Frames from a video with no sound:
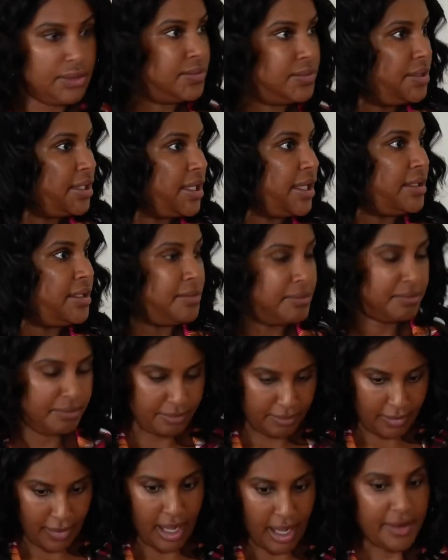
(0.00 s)
You did.
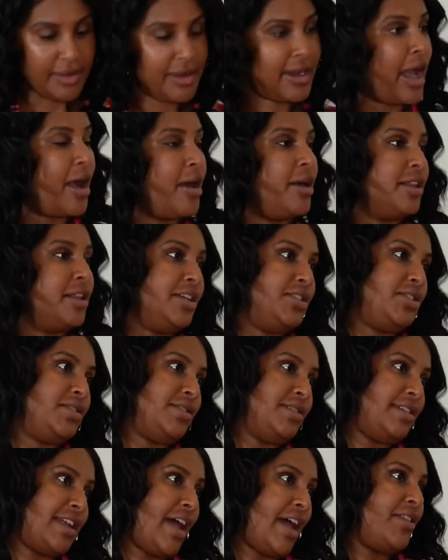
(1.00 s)
Now I'll let
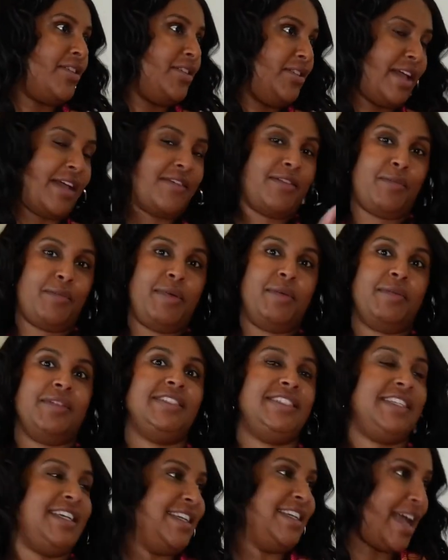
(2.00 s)
you, now that you gave the people
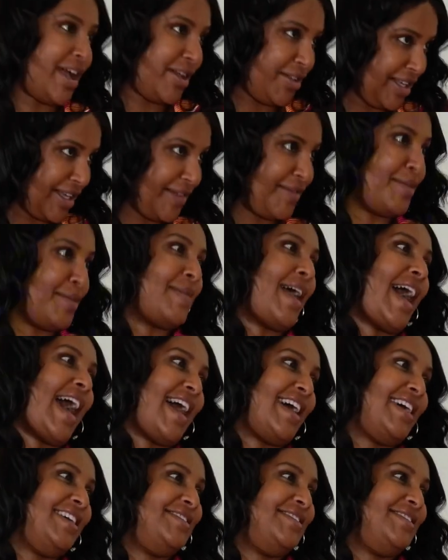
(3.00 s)
the D, now you can give them the I.